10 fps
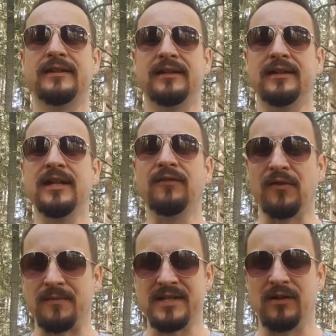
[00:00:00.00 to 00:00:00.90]
uh, heat
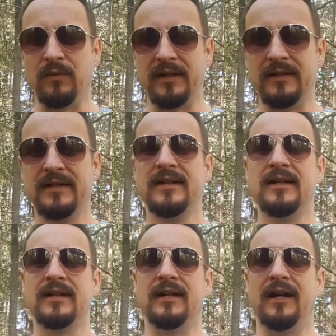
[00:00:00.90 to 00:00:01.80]
from somewhere.
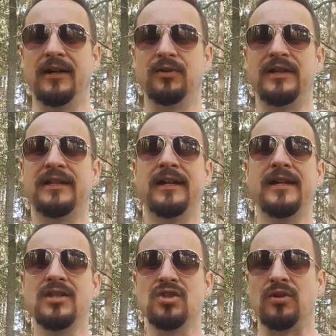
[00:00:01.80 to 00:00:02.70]
you need a
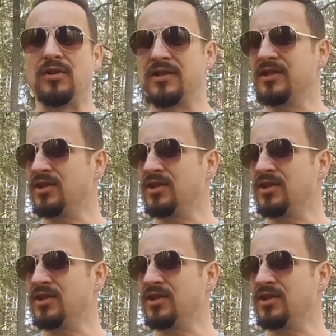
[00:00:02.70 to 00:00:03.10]
heat source,